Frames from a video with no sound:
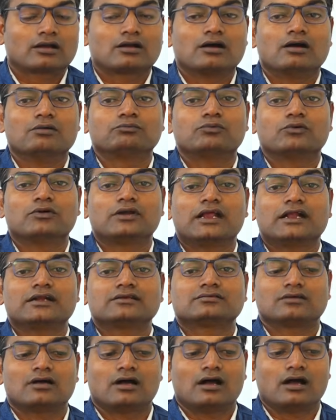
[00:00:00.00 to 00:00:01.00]

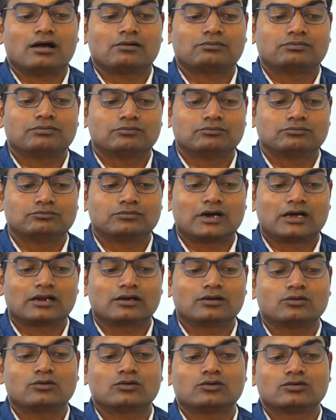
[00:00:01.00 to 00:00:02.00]
Components of
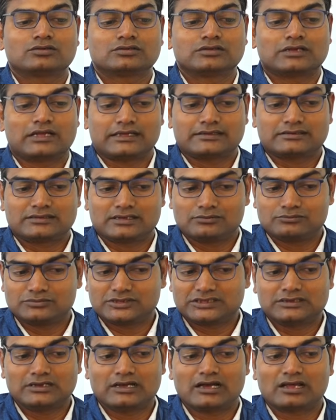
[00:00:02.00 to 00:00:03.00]
Berlo's
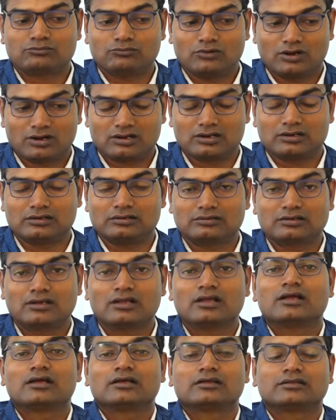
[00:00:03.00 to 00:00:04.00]
SMCR model.
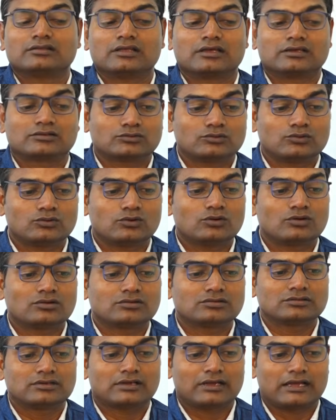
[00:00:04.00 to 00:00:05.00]
The source
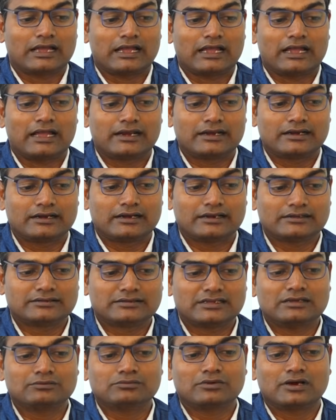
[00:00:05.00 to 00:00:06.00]
and
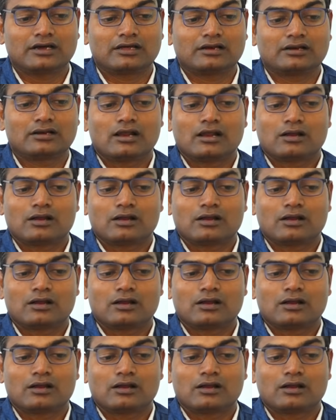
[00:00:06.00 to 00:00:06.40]
receiver